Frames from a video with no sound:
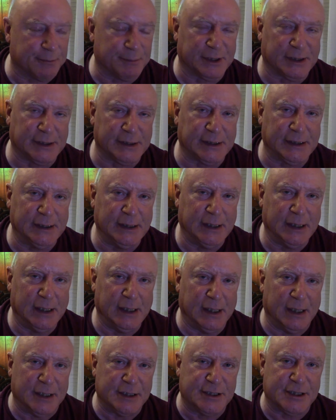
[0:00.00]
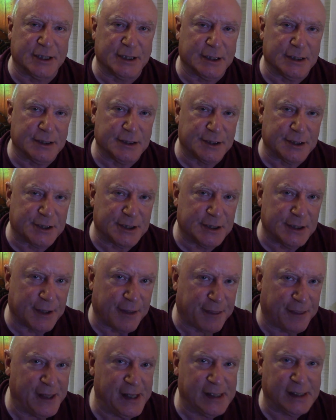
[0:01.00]
ability to
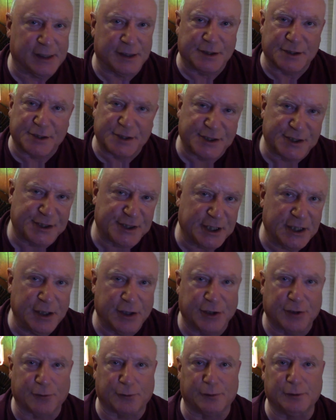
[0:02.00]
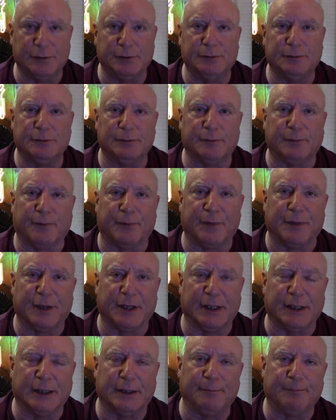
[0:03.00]
think and see through
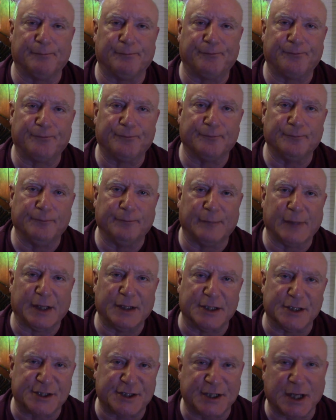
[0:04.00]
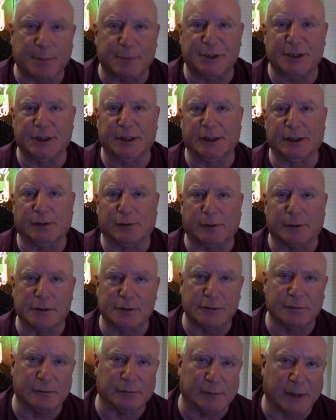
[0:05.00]
the deception in order
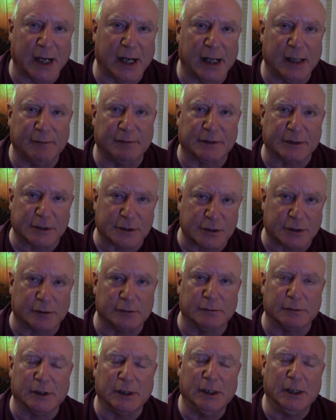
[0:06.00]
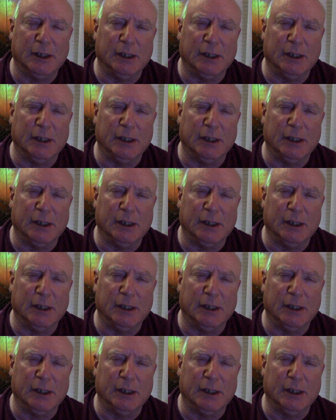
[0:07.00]
to arrive at the truth.